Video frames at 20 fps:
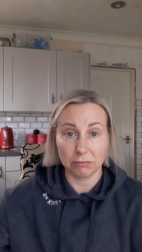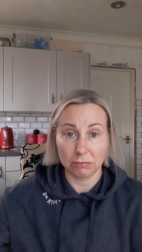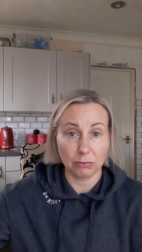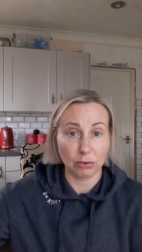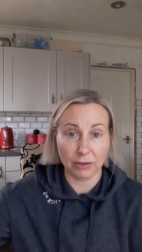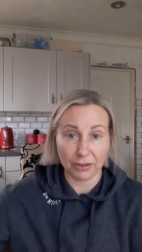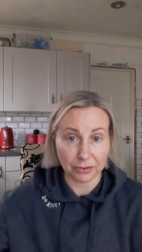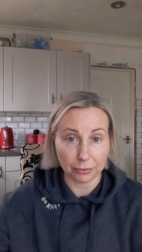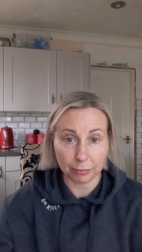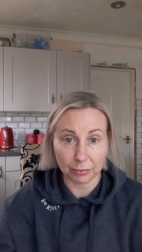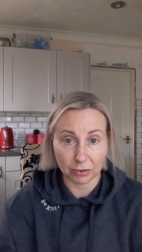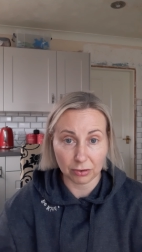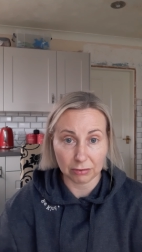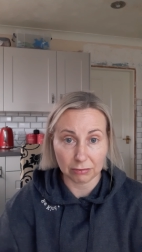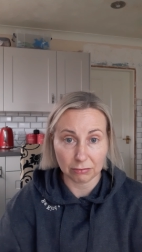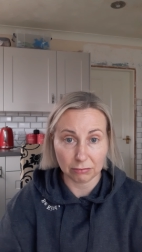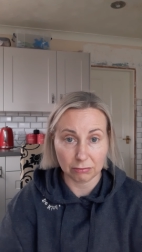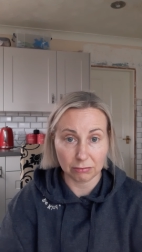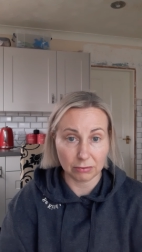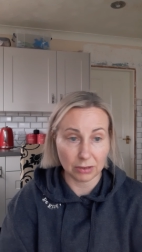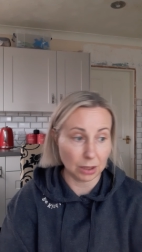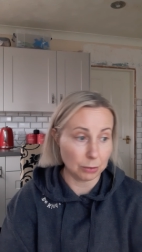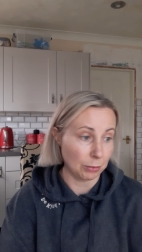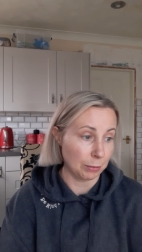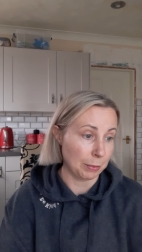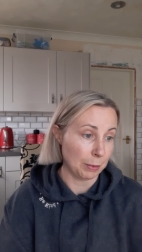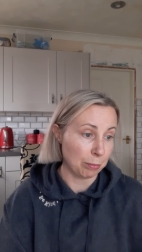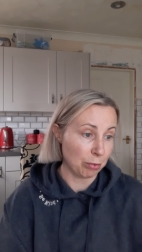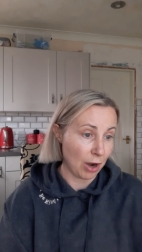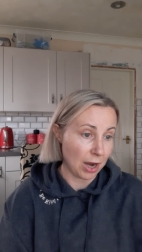crisps. It
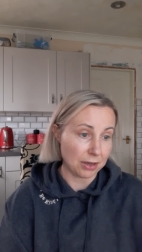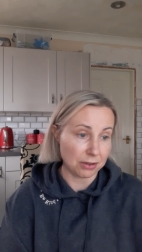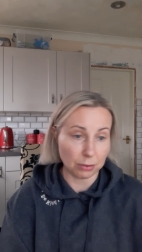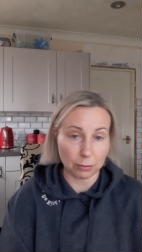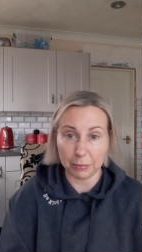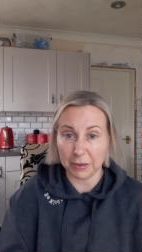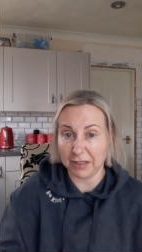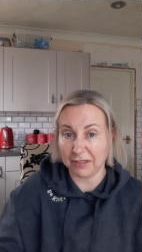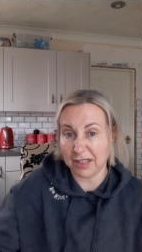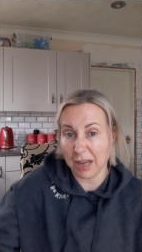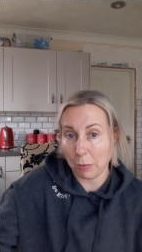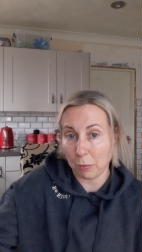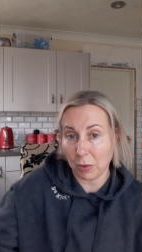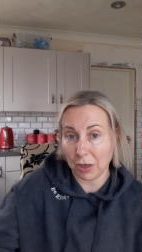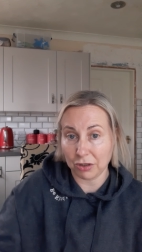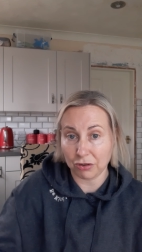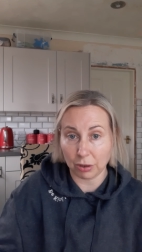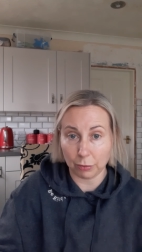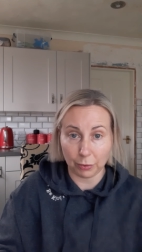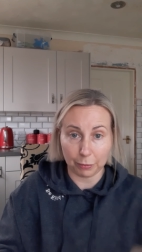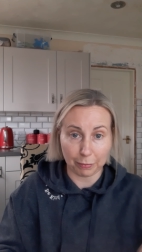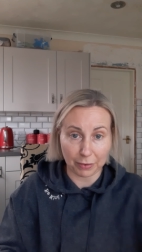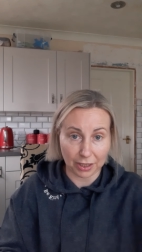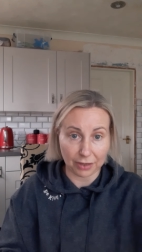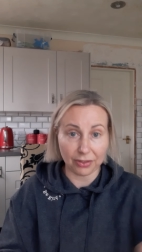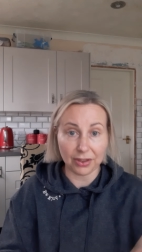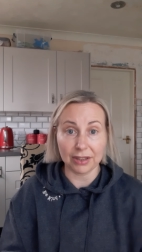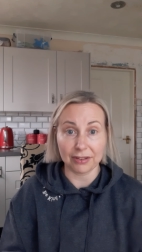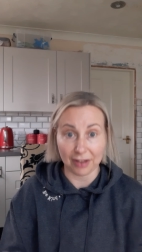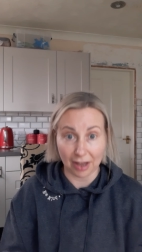would be bread. It would be a sandwich. It would be
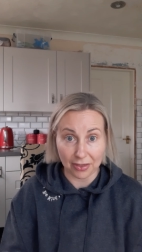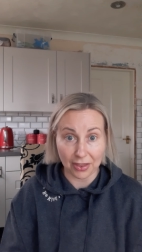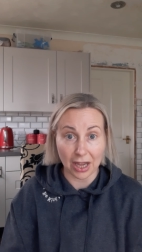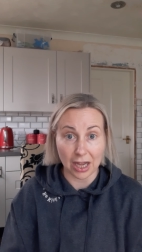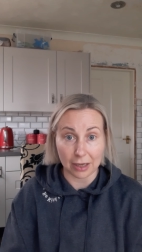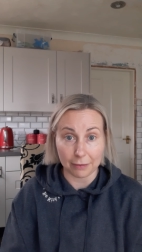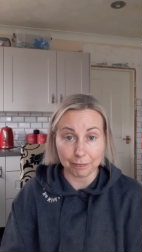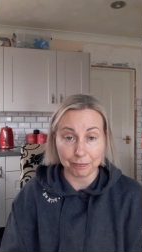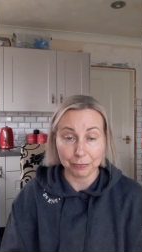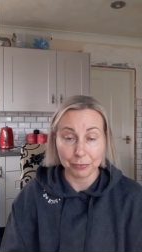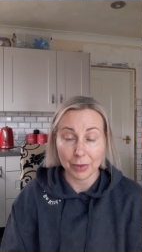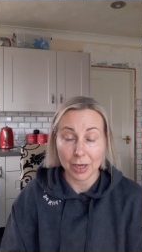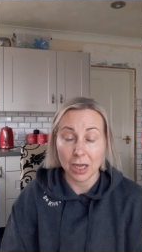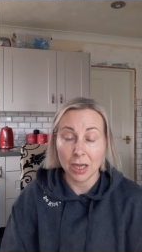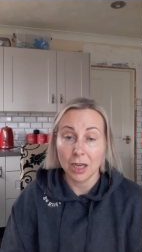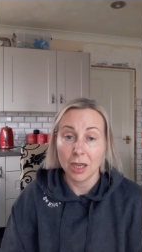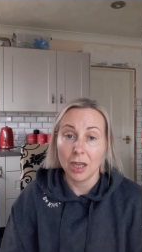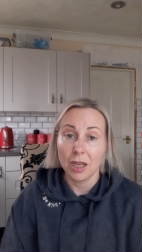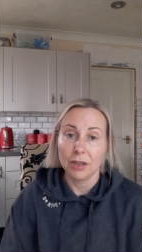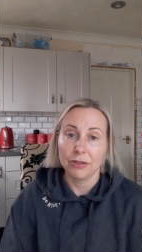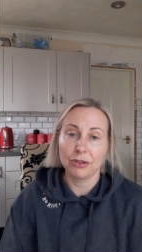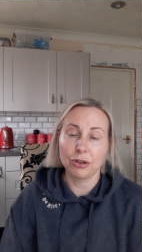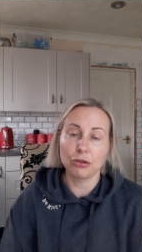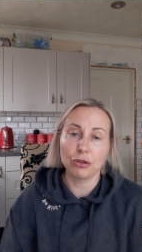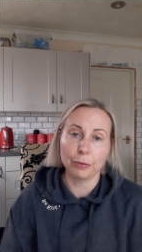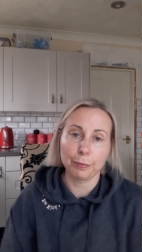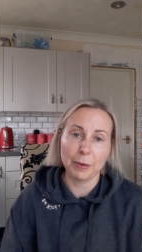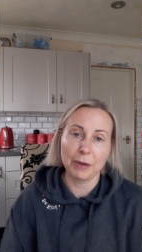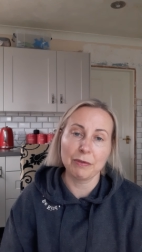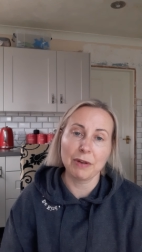things like that. So
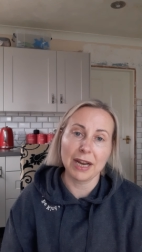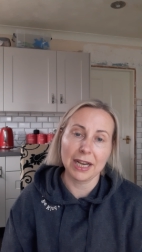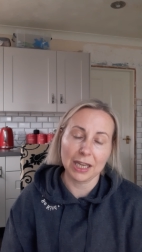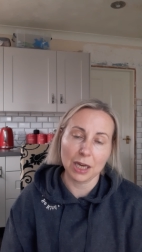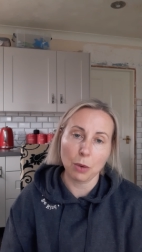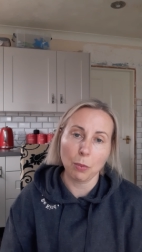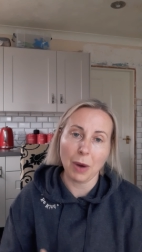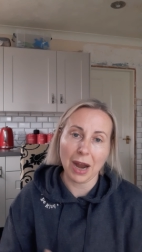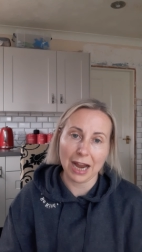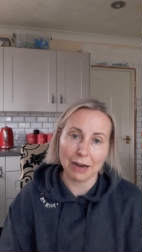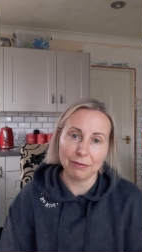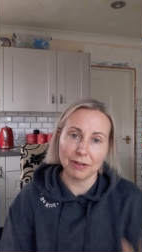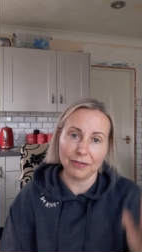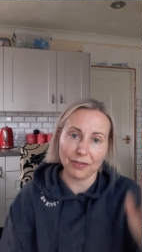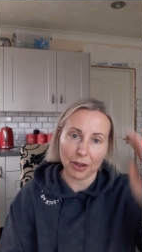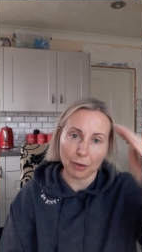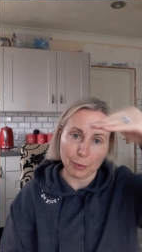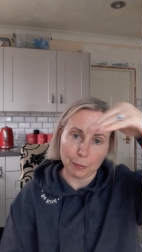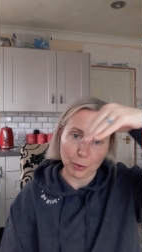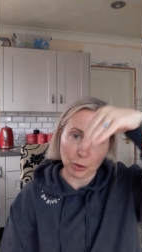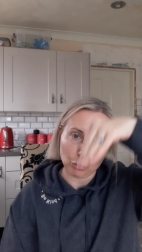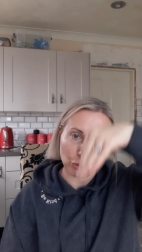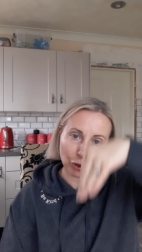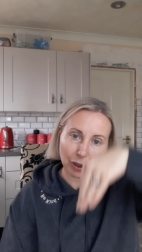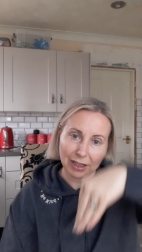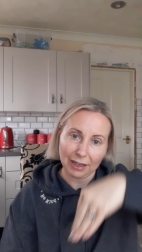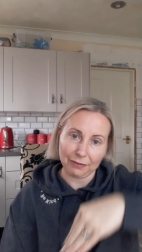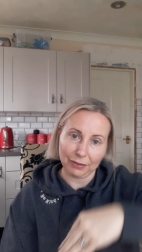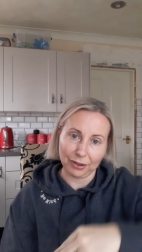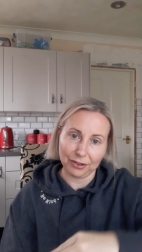just be really aware of the blood
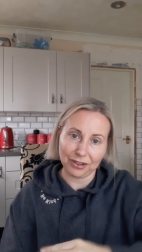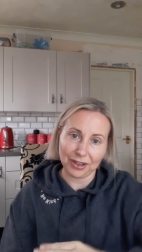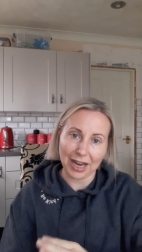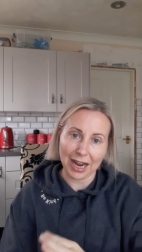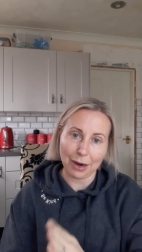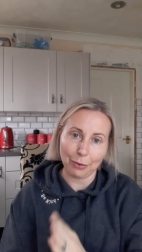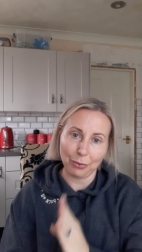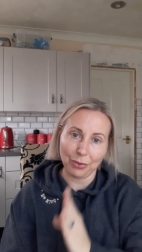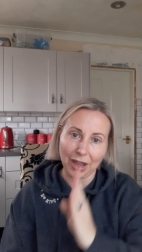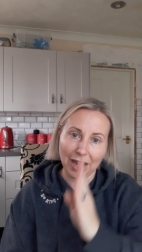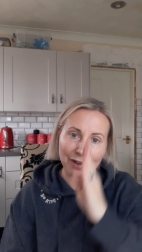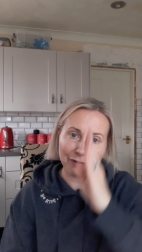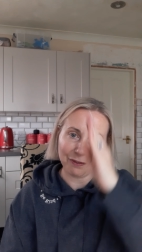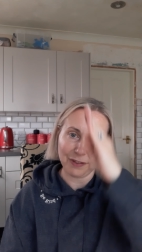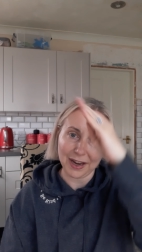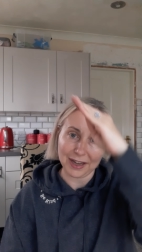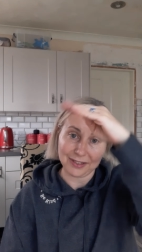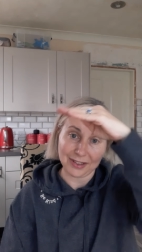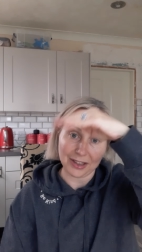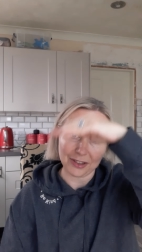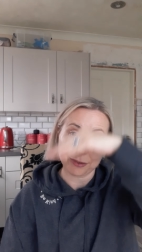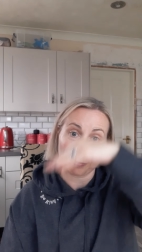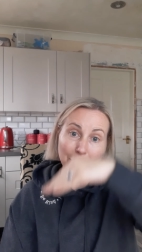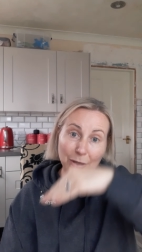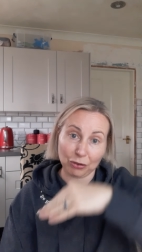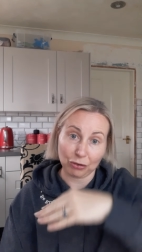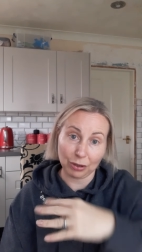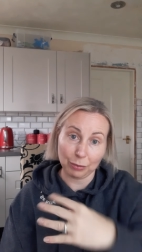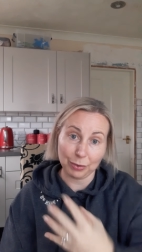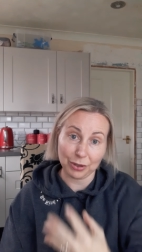sugar levels and how that affects that,
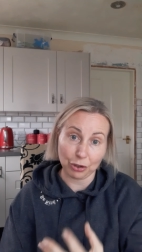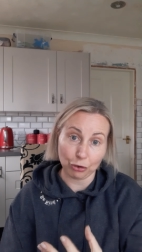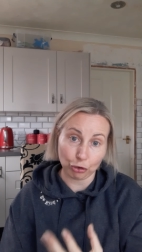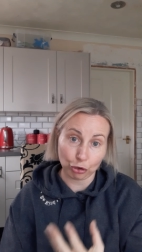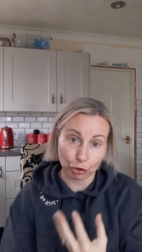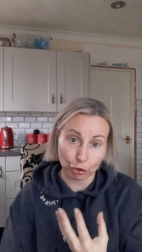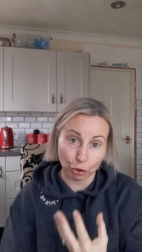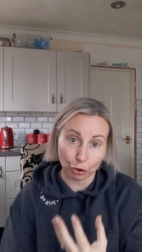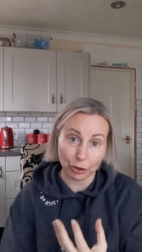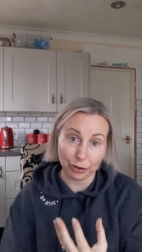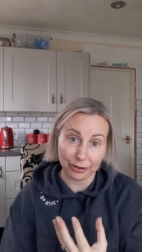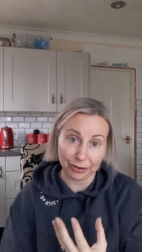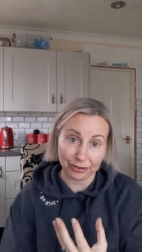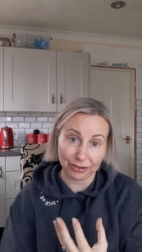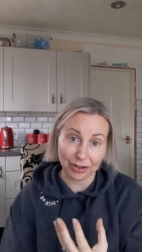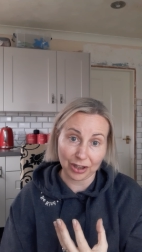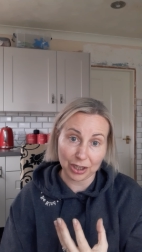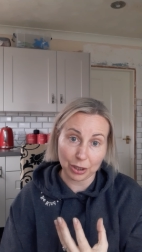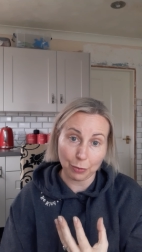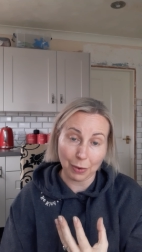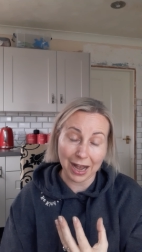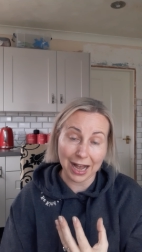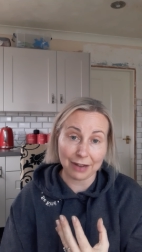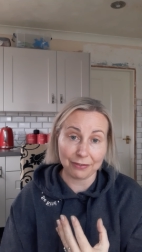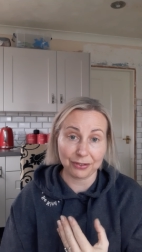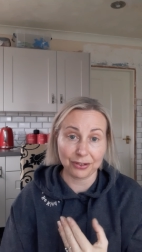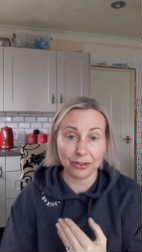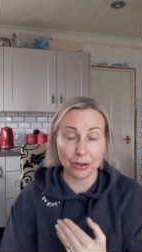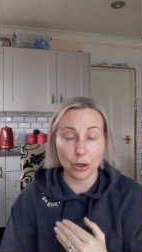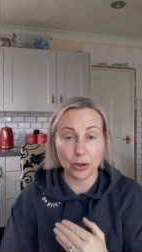especially with the sugars that you have.
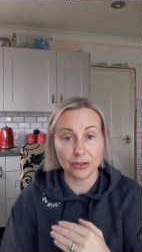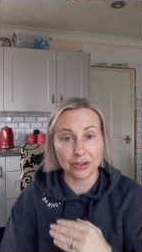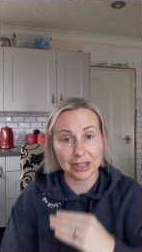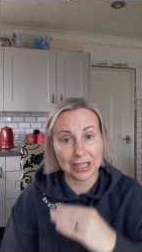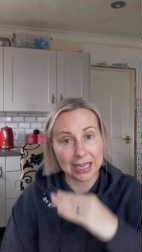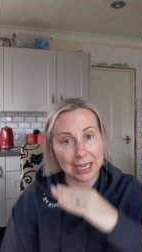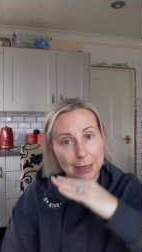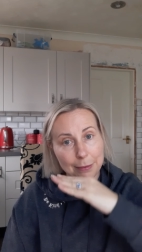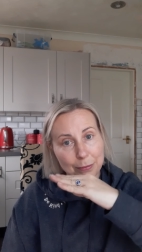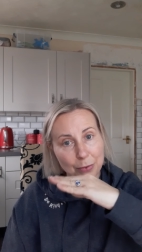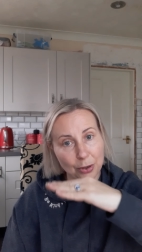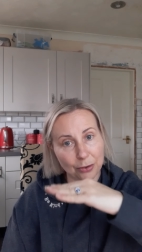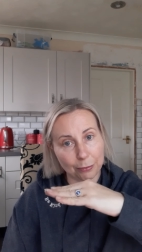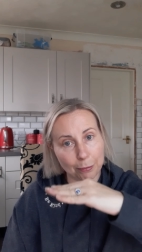So to keep those